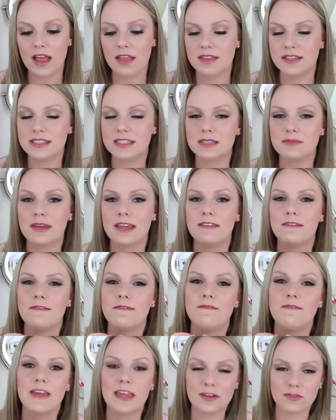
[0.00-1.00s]
This is my
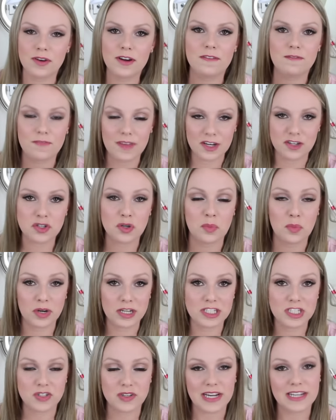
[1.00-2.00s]
favorite facial
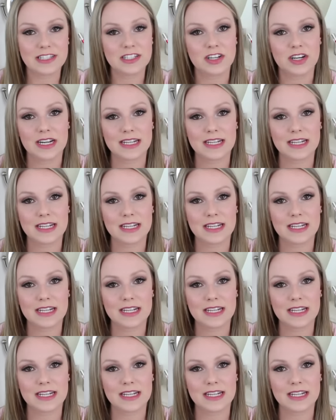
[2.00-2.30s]
moisturizer.